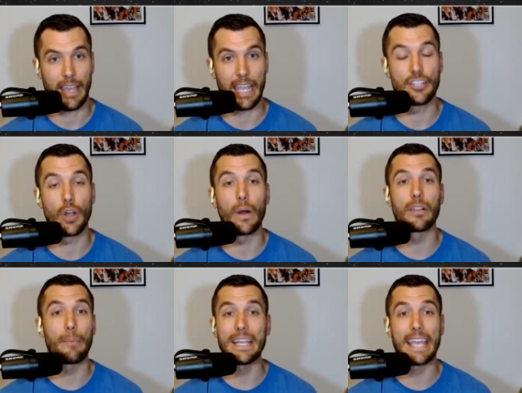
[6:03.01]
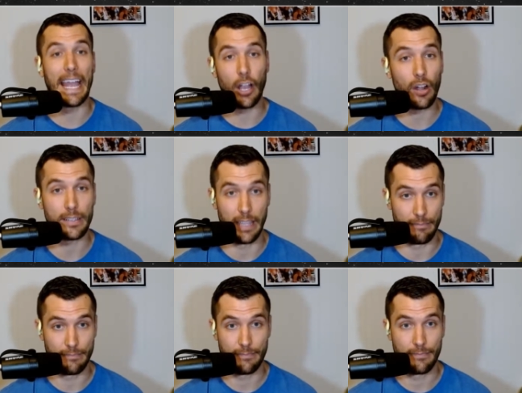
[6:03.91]
And Joel Embiid can't guard them
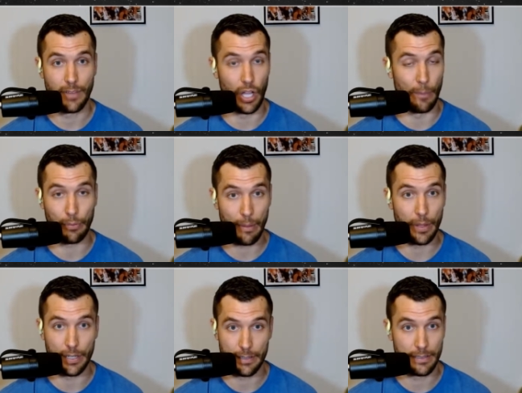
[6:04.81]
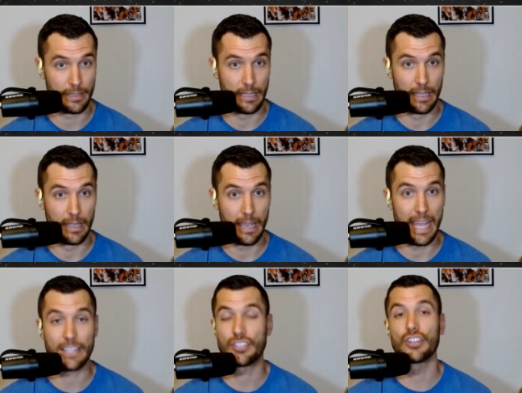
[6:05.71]
on the perimeter.
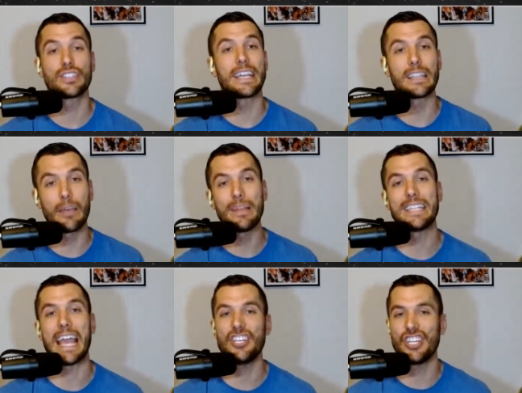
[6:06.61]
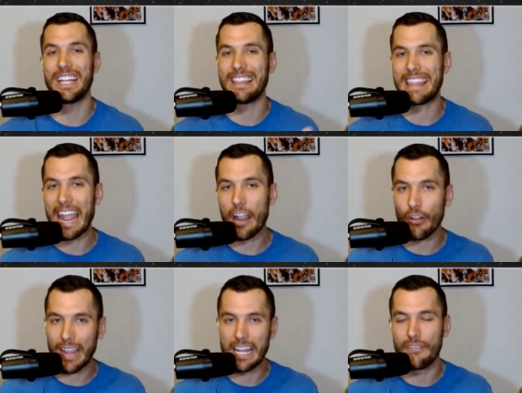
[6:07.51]
It's just a limitation in
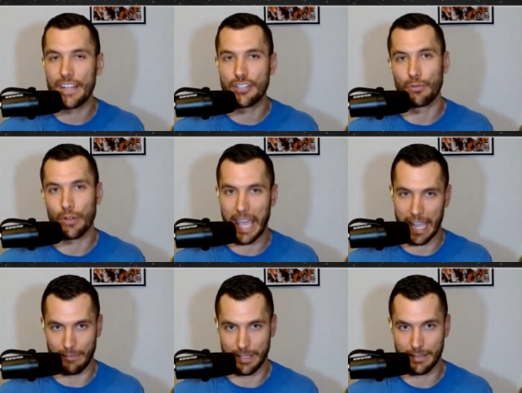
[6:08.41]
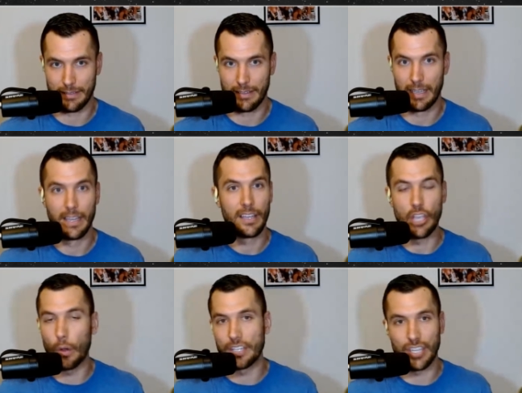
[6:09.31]
their individual games,
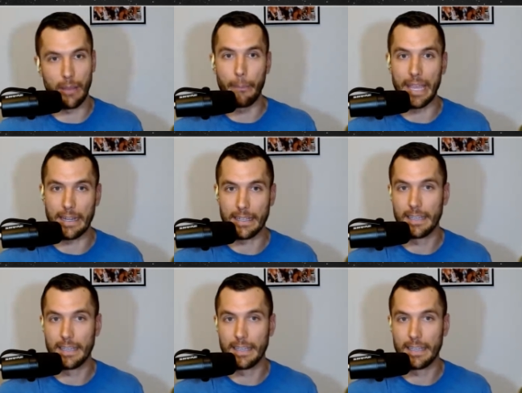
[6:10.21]
Jokic and Embiid.